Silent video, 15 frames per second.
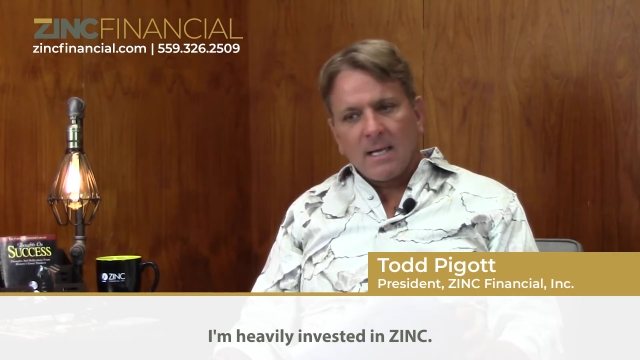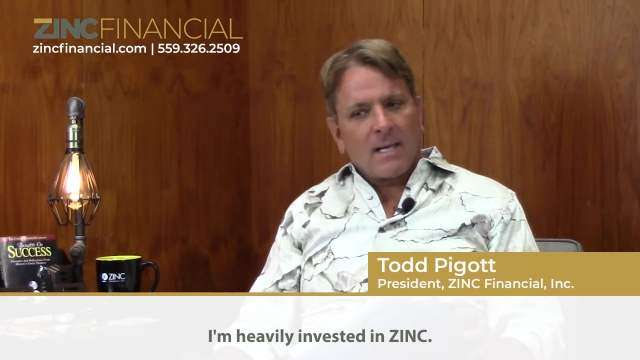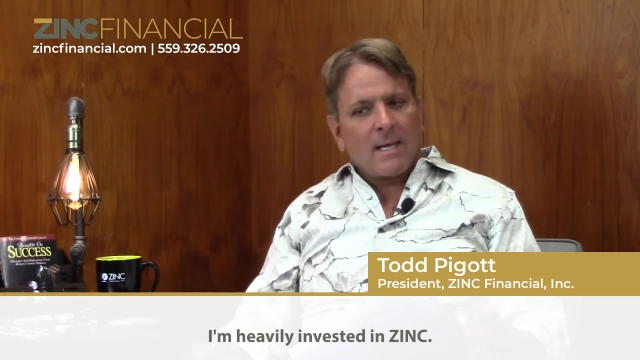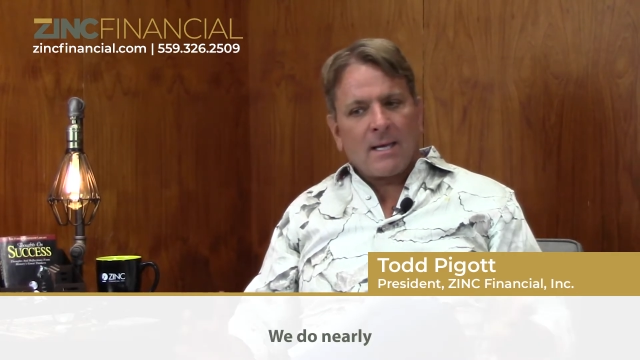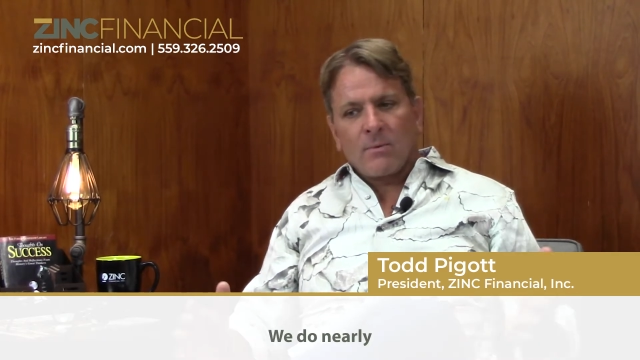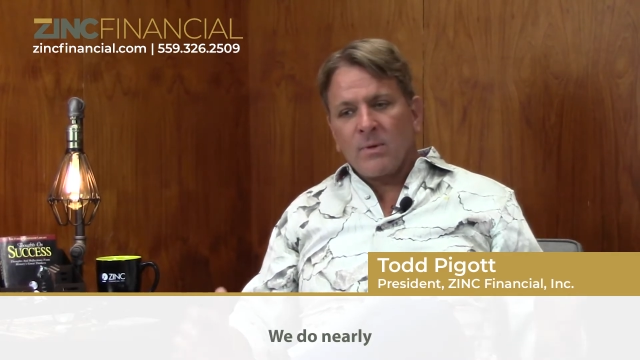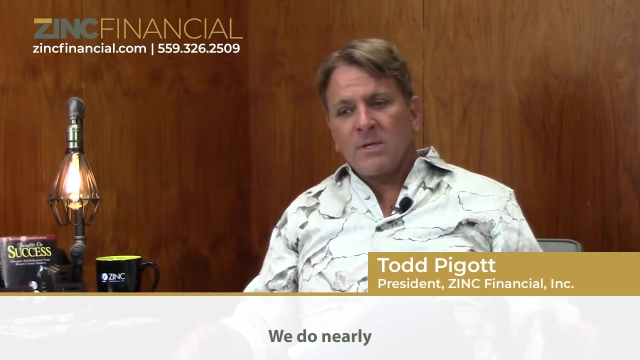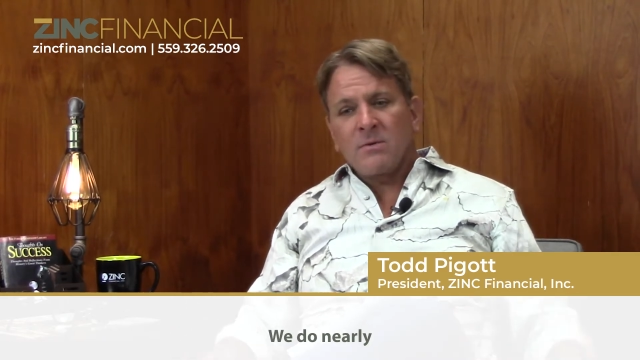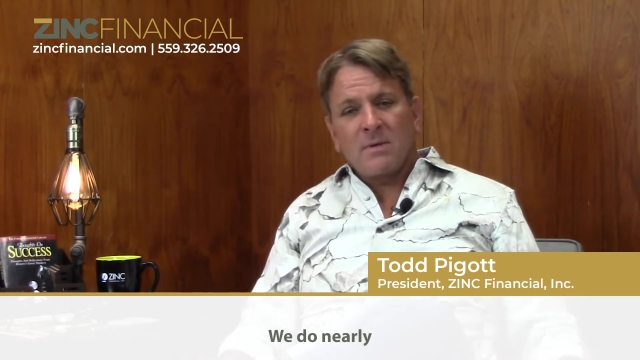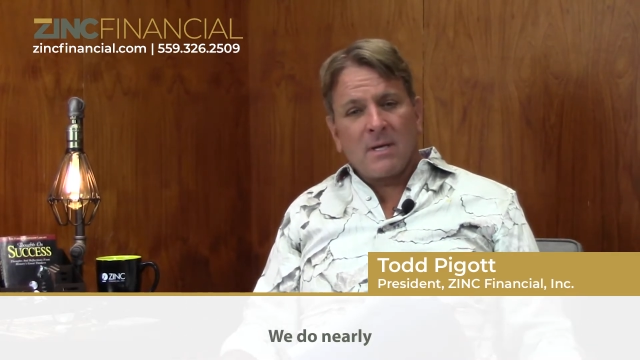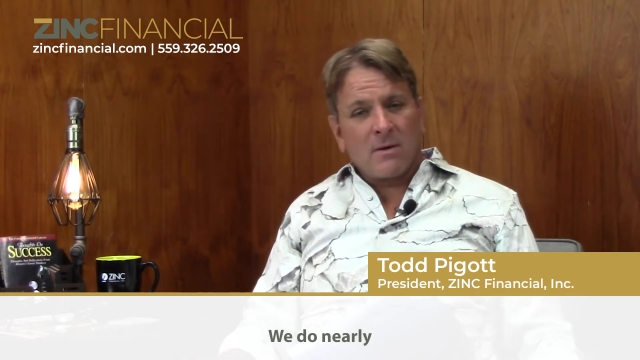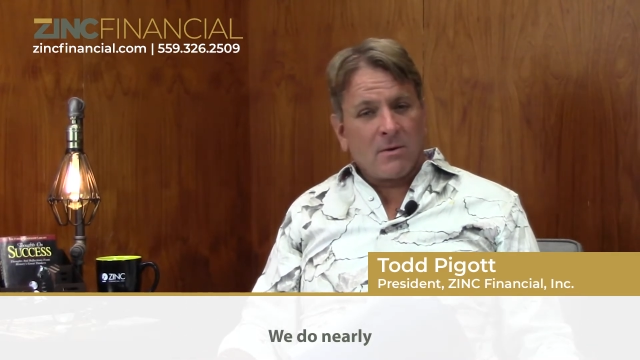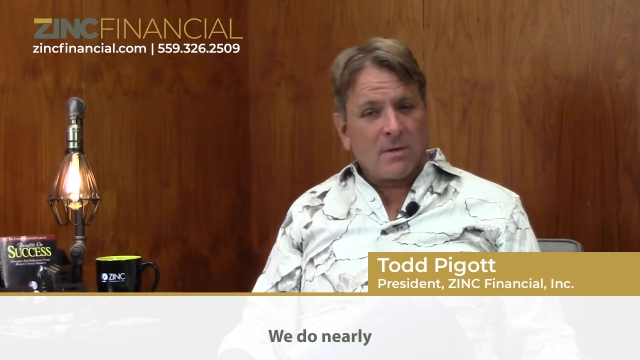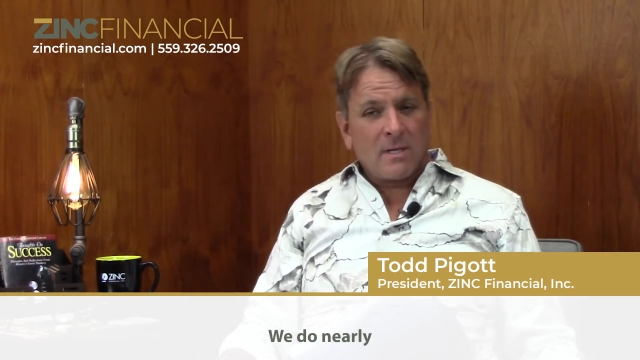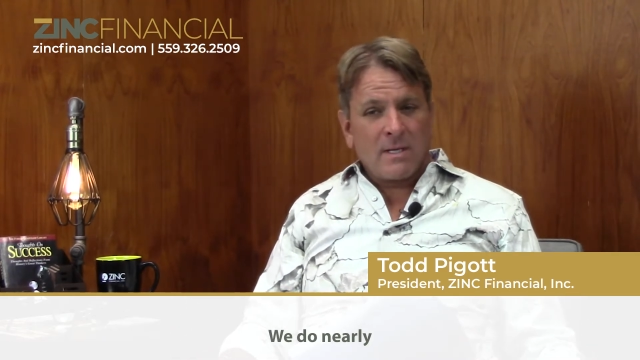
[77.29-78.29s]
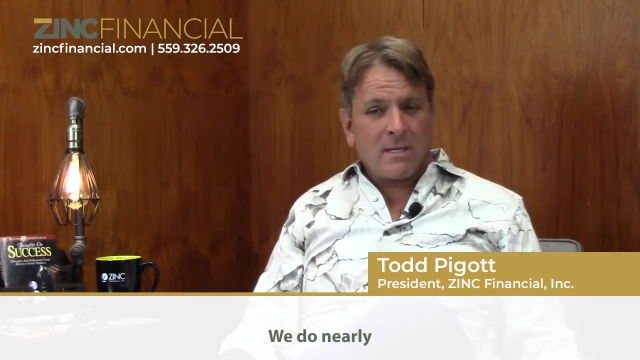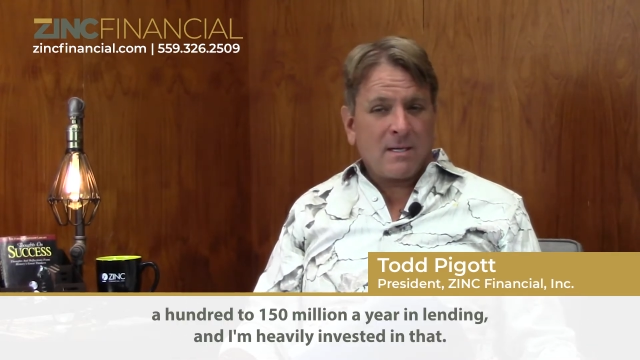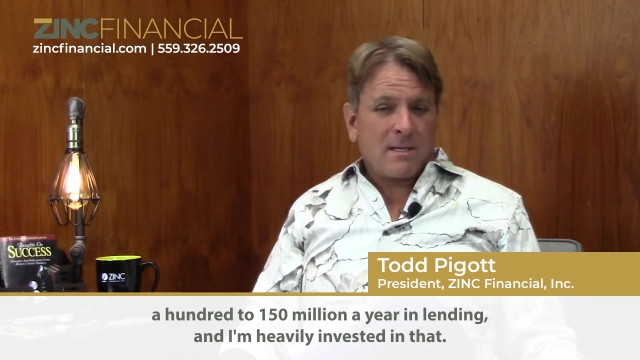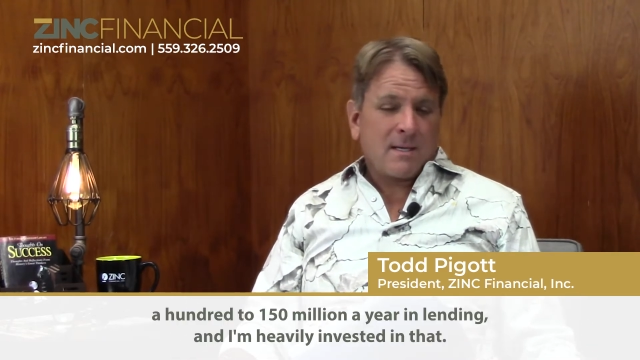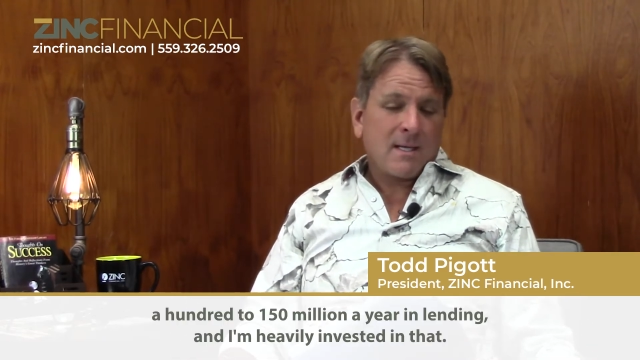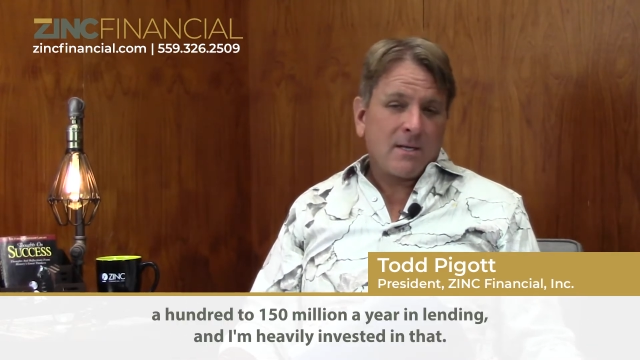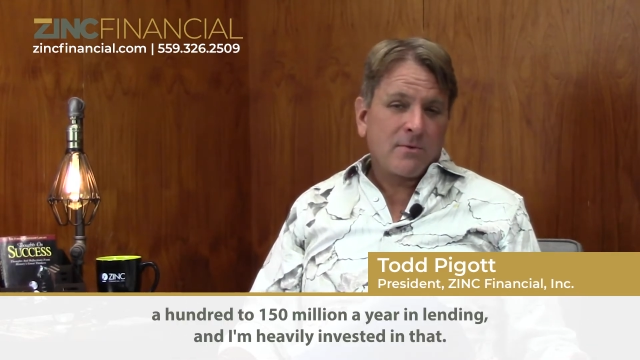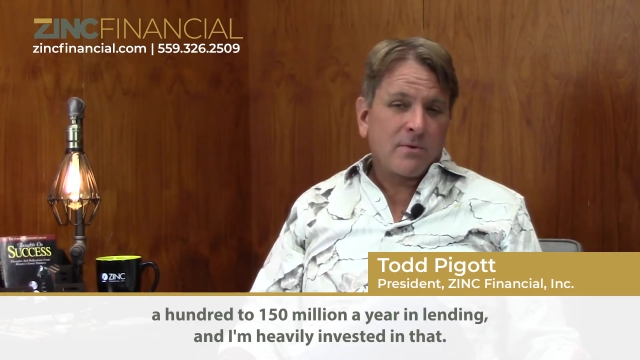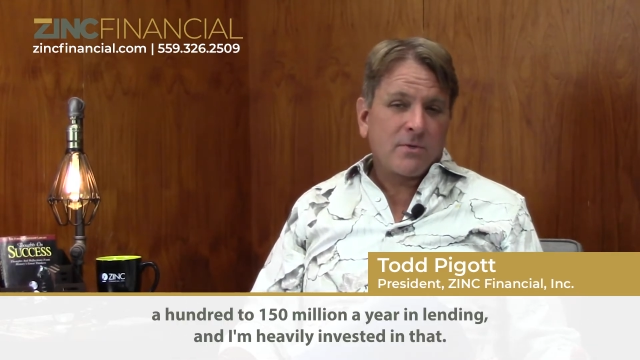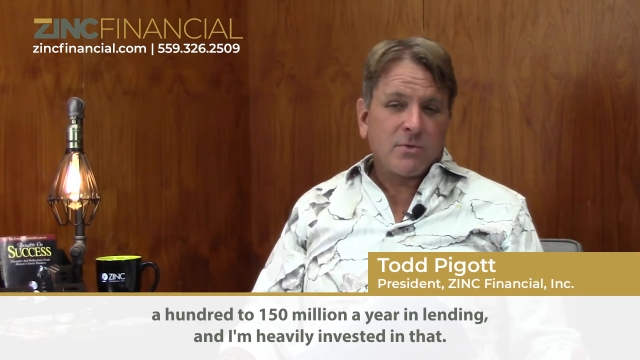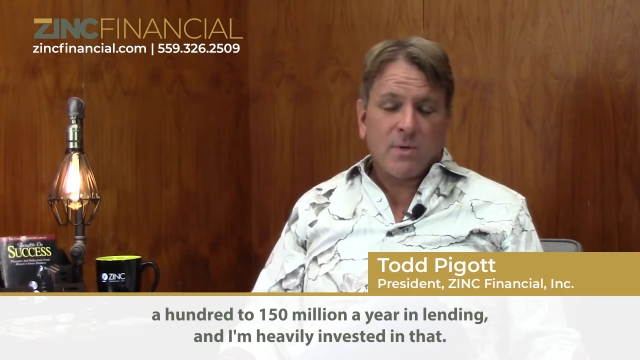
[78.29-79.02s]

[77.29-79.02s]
Uh, we do nearly 100